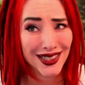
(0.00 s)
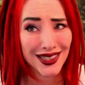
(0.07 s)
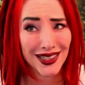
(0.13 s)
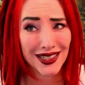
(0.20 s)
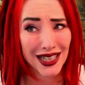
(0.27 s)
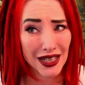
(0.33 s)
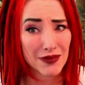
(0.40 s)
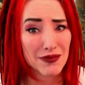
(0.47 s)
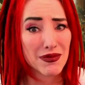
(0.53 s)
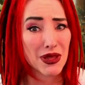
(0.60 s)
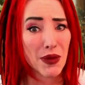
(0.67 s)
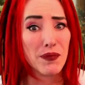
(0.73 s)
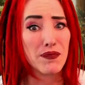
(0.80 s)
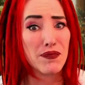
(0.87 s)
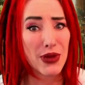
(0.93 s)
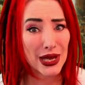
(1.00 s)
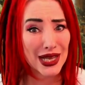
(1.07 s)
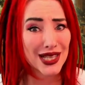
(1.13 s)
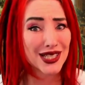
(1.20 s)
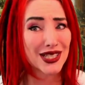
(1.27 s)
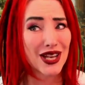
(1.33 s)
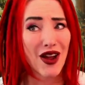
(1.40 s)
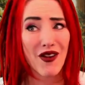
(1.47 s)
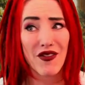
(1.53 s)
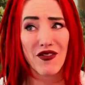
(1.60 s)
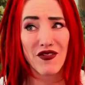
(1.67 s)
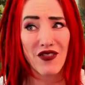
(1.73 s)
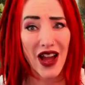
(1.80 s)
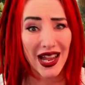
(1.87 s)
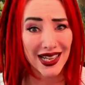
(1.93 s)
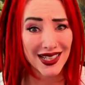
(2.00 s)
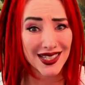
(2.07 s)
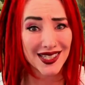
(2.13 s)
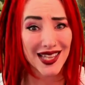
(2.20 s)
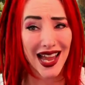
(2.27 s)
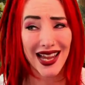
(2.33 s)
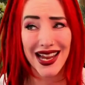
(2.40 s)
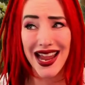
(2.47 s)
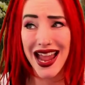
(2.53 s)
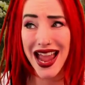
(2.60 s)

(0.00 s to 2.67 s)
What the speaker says: the biggest fights I